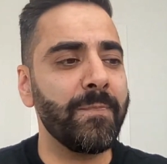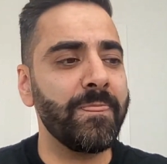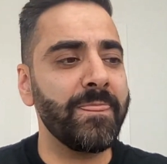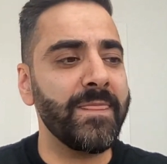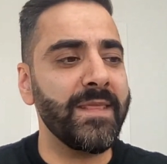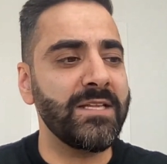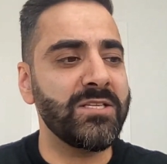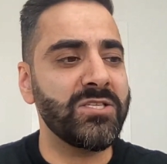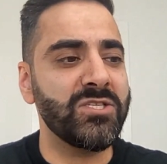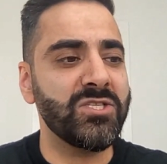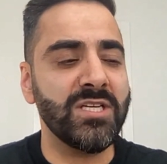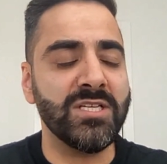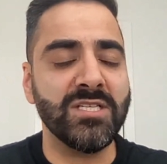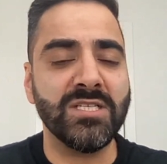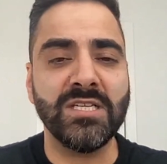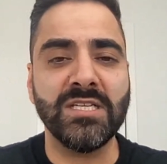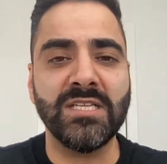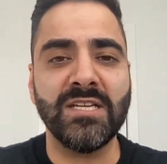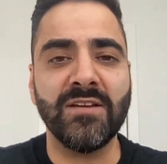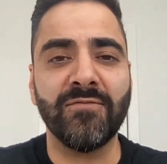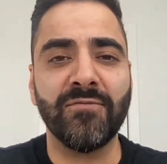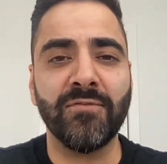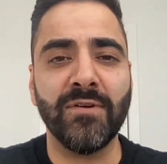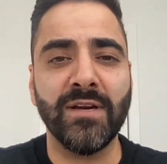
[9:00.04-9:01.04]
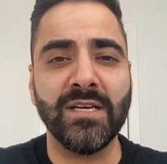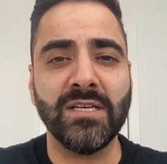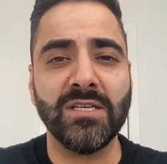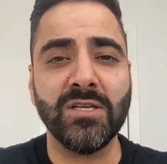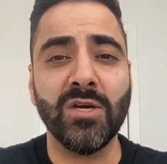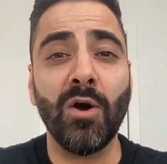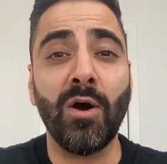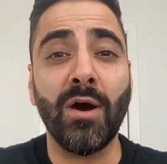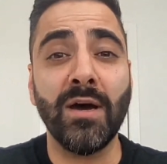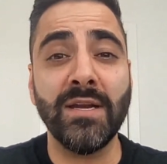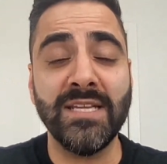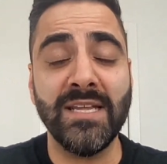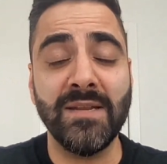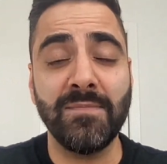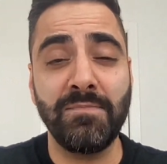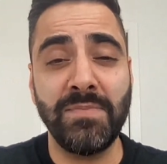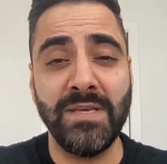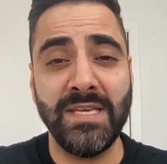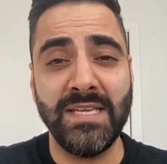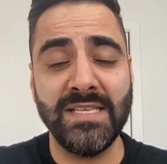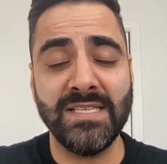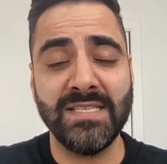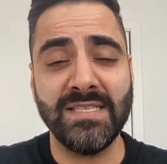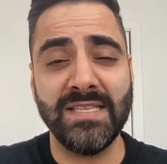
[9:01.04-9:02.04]
It's just a different content
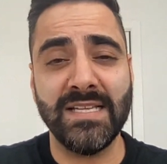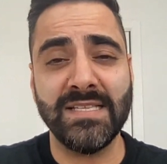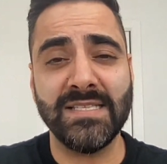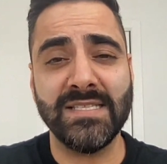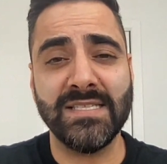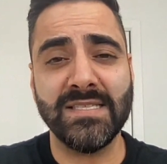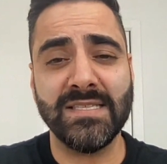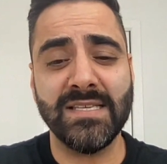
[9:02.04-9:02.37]
piece that's